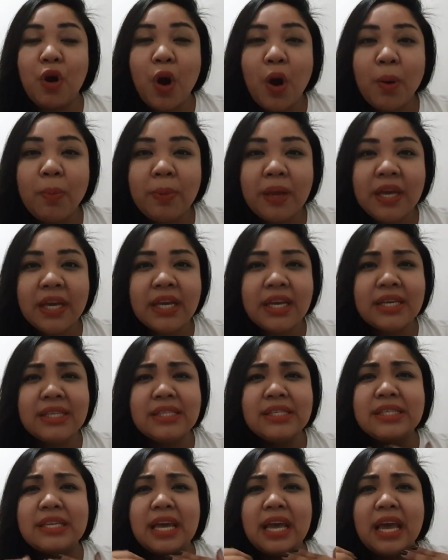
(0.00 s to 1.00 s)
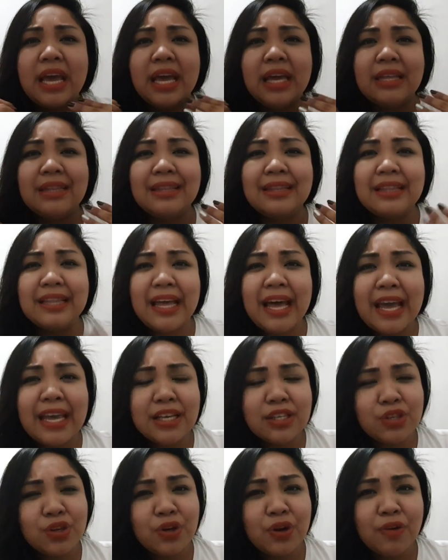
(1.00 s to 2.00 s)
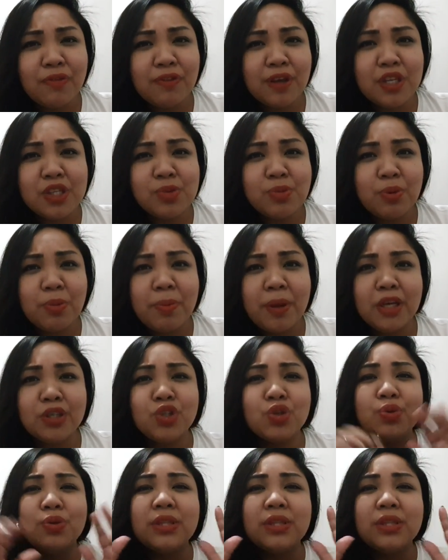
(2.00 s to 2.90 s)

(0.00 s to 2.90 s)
comments and likes on our Facebook page.